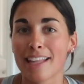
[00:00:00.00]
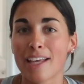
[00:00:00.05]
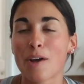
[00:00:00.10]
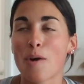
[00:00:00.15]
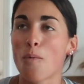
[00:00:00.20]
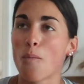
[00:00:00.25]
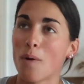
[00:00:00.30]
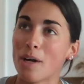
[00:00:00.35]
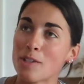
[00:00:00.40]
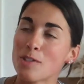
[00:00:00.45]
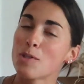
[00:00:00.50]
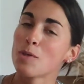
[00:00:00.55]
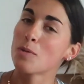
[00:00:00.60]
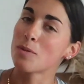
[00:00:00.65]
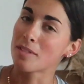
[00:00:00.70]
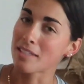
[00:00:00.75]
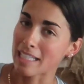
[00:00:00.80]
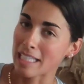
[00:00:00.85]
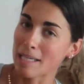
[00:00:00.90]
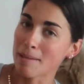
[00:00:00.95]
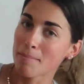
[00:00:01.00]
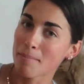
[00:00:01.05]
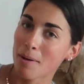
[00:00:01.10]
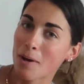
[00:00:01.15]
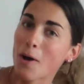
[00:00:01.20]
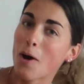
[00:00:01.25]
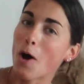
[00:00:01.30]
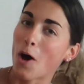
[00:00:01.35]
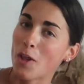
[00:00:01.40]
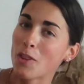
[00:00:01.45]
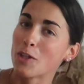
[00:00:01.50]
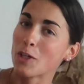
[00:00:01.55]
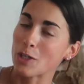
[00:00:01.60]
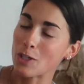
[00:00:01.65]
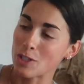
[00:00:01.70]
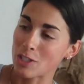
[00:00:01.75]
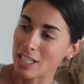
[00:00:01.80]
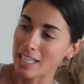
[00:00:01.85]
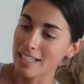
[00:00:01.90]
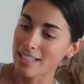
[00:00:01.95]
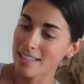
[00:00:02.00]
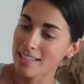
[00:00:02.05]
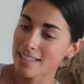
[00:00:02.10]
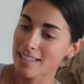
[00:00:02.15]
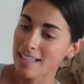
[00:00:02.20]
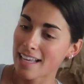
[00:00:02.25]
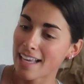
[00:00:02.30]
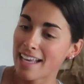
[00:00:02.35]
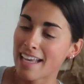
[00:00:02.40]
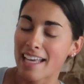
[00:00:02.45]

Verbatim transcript: Like once you sleep on their sheets,